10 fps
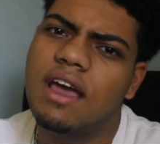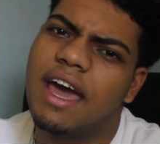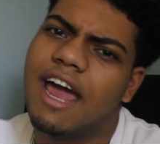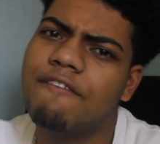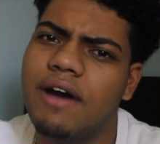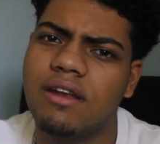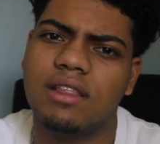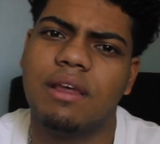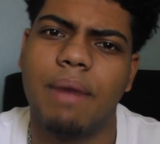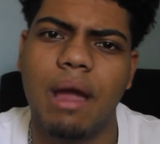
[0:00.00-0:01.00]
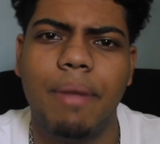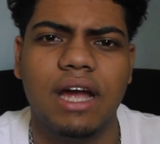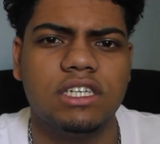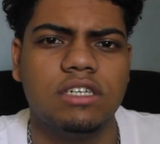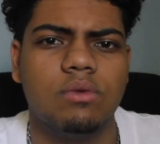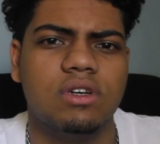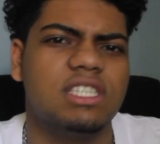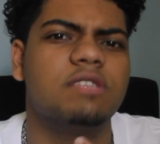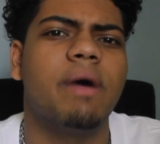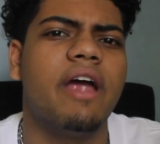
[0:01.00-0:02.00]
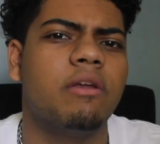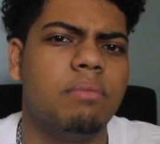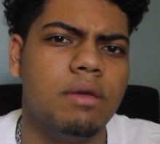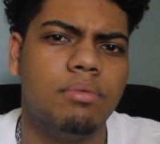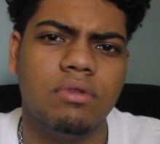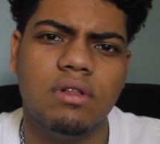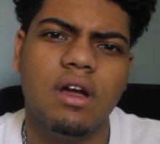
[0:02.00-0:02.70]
And I found out that my passion was inspiring people.